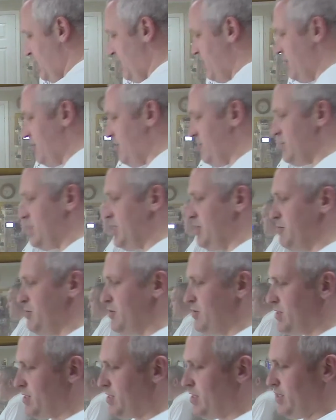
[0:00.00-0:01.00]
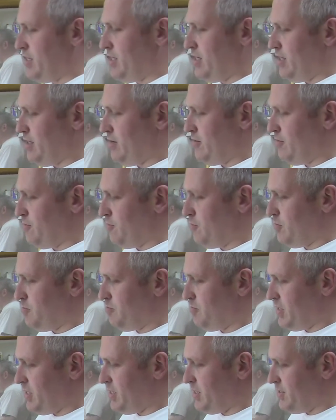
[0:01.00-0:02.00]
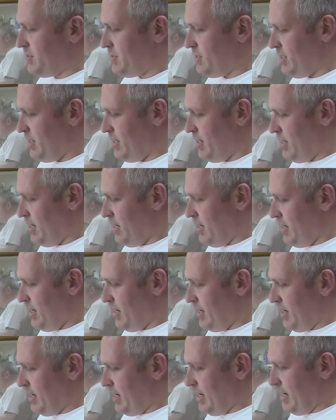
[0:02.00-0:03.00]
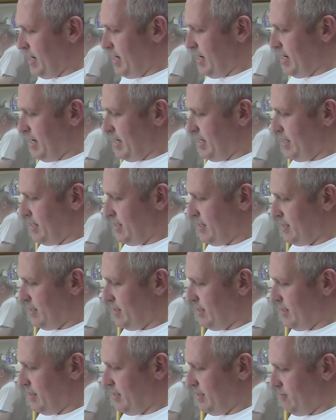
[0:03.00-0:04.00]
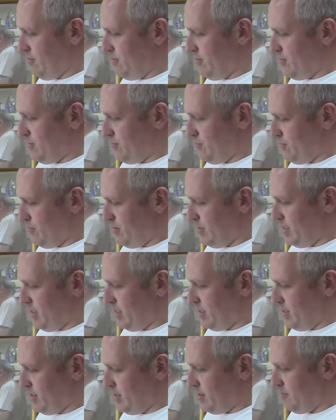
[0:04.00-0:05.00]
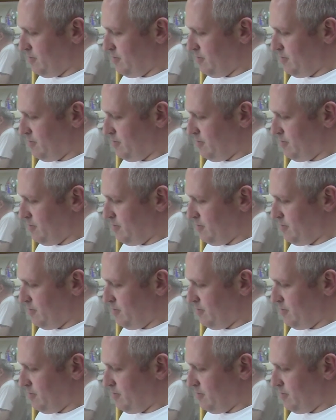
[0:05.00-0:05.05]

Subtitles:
was able to cut it out in one piece, and it was really good.